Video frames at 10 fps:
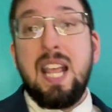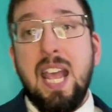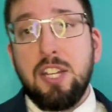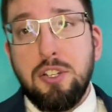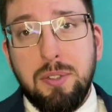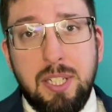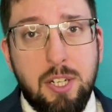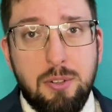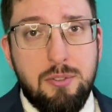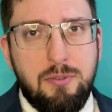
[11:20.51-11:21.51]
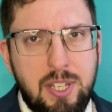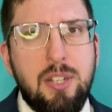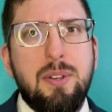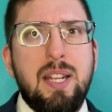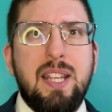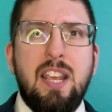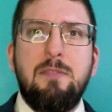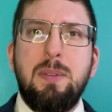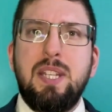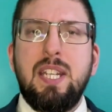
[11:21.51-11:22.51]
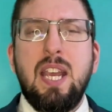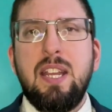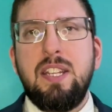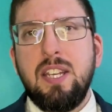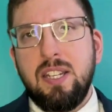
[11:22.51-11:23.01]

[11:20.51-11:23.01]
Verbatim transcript: actually those video that gave me the idea